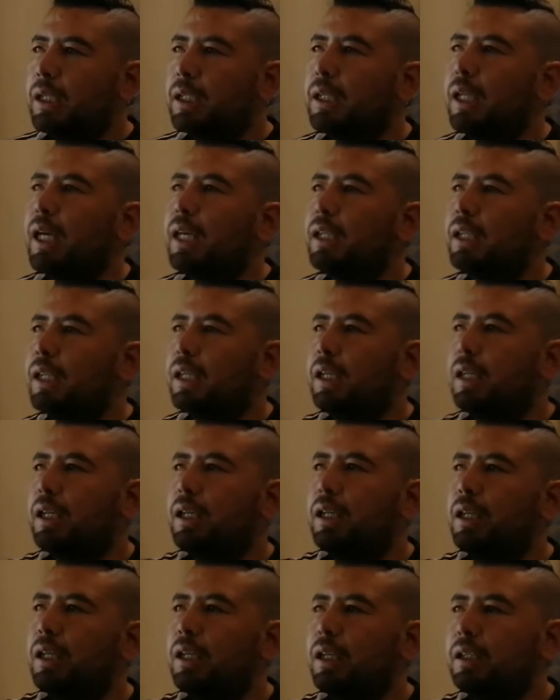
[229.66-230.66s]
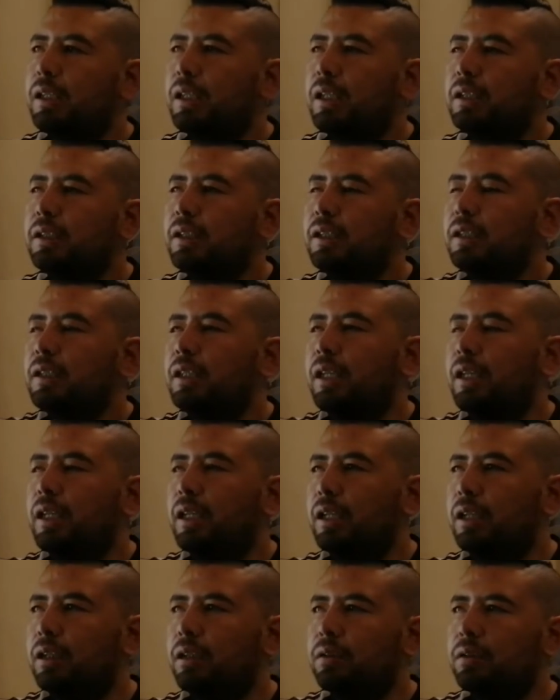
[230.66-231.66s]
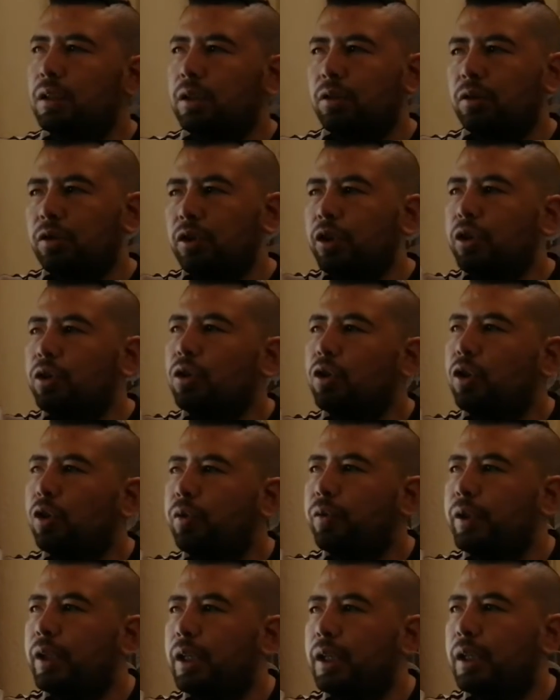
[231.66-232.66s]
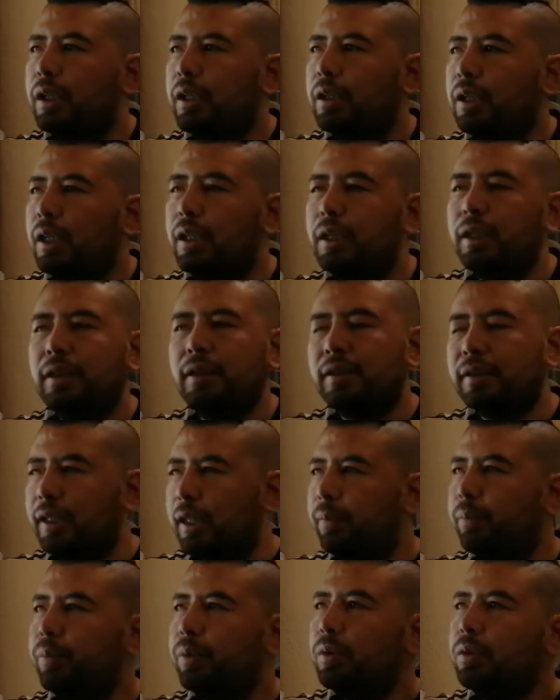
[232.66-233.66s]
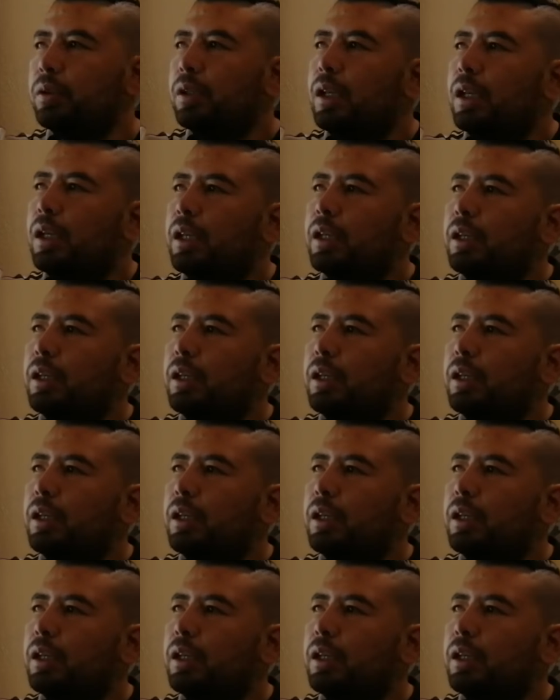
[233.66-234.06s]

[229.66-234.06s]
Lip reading: That is the continuing of that example.